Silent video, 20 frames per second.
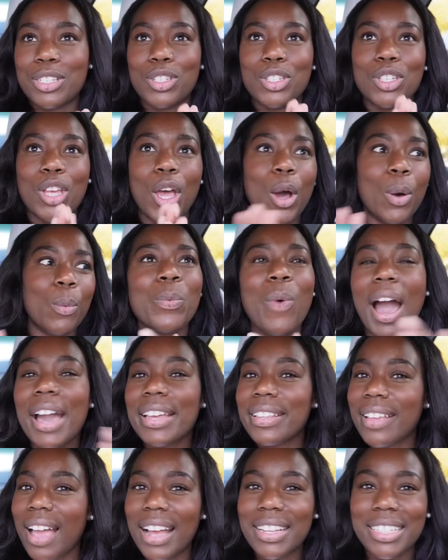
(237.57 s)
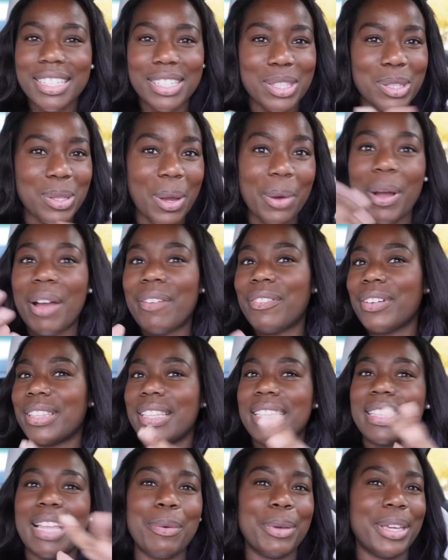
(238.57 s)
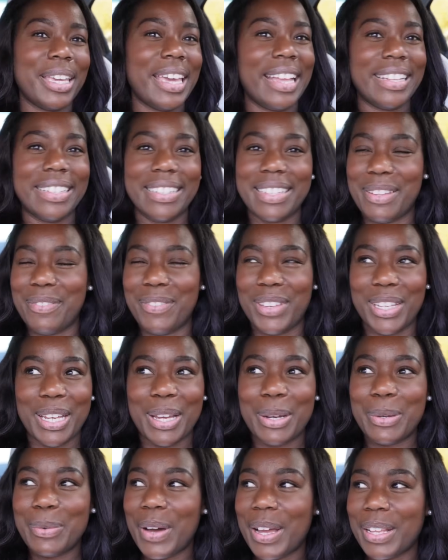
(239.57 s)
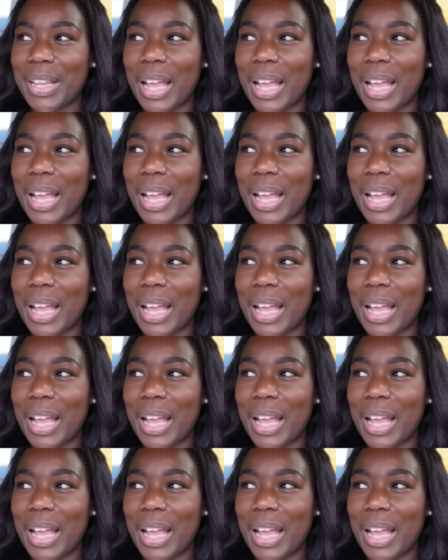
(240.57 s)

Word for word: so why not just throw everything that we can into the video? Why